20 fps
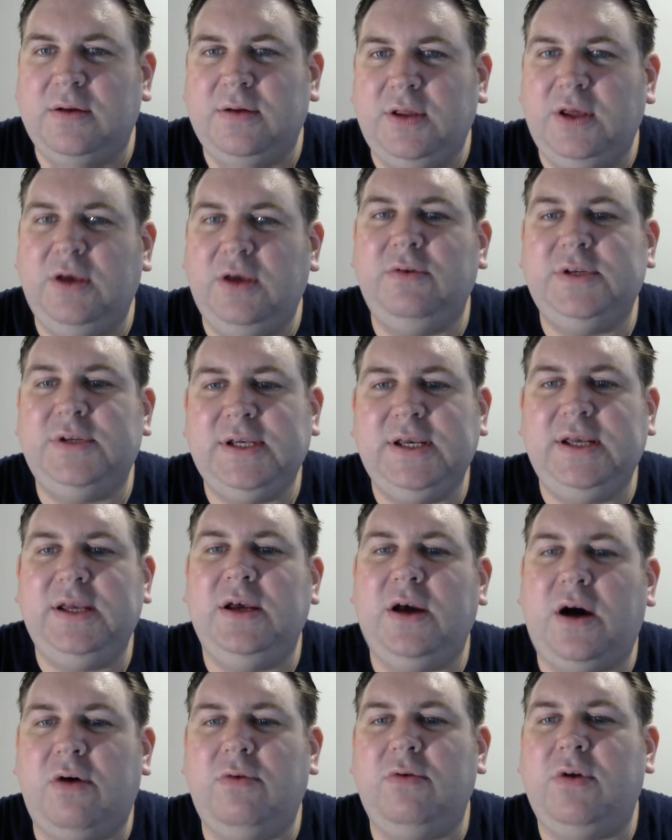
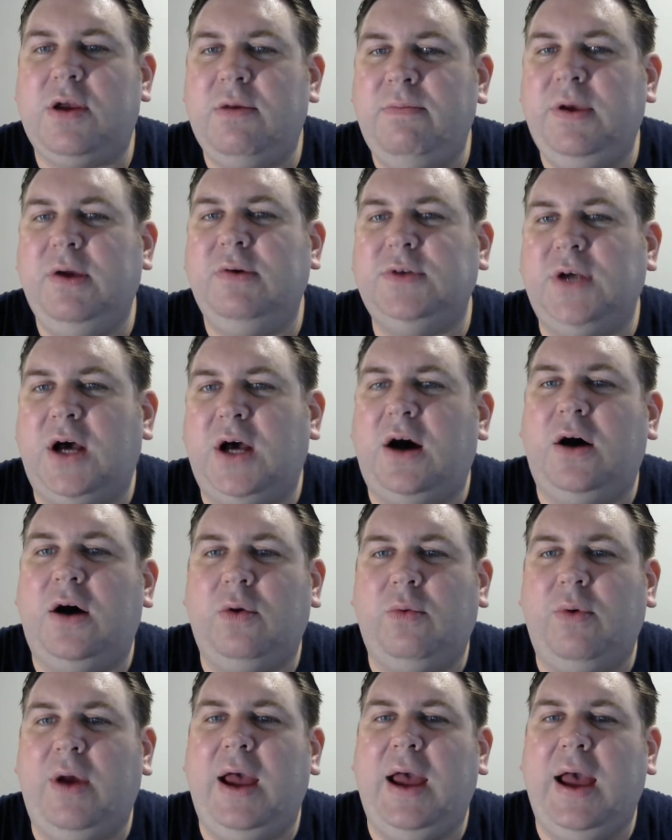using older computer
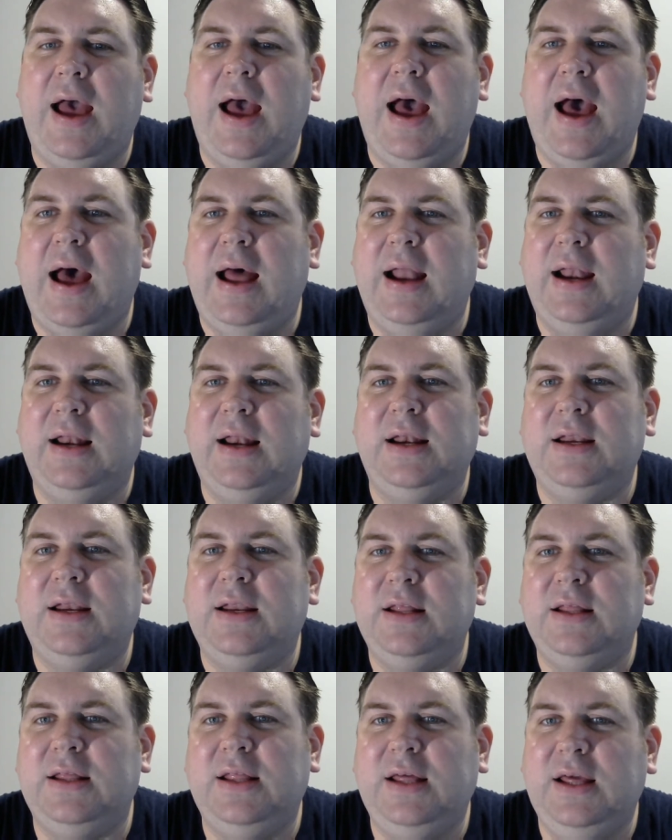hardware
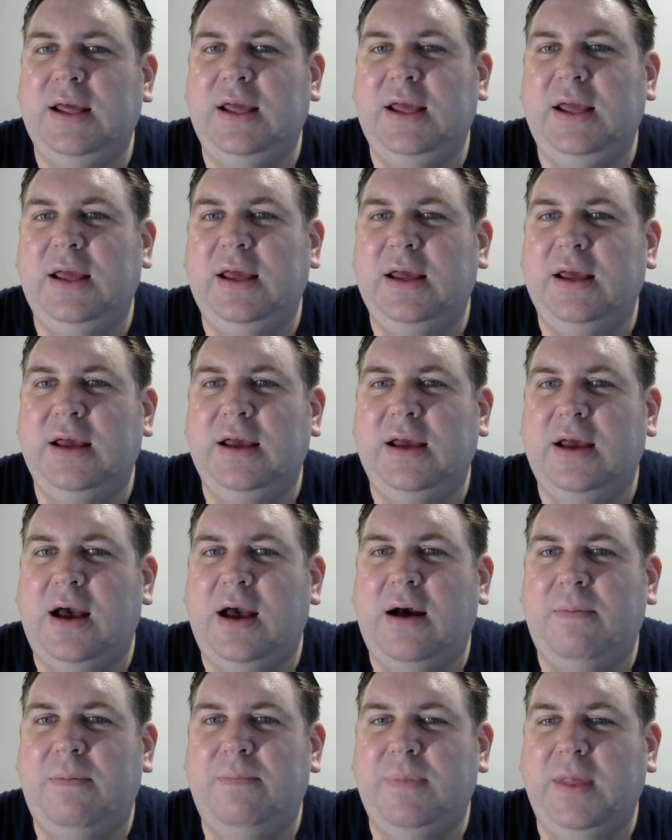and the
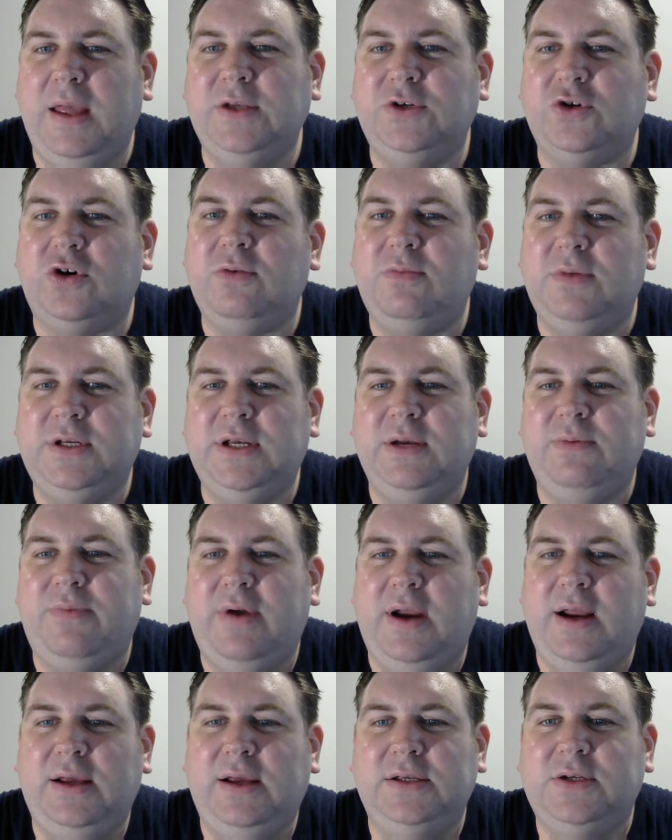enjoyment it
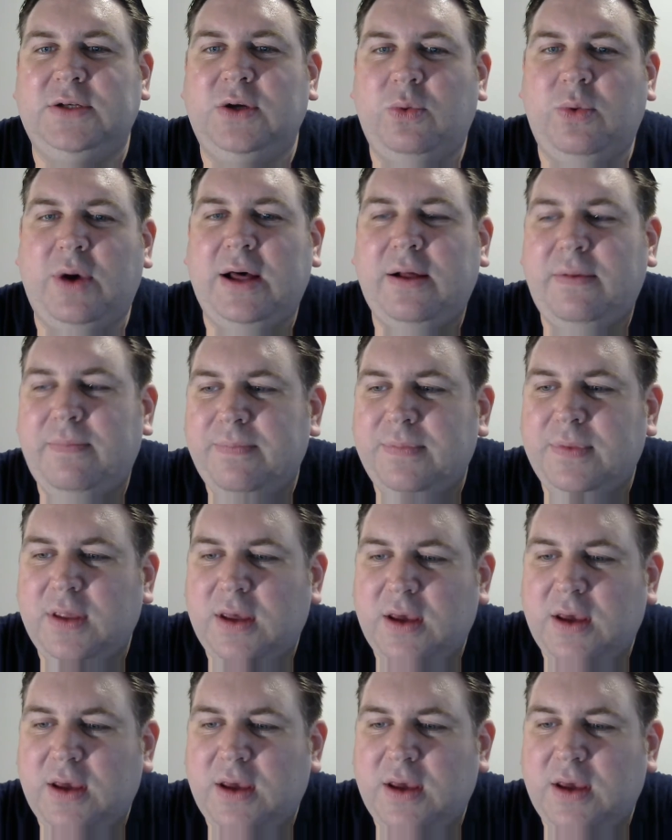brings. Well,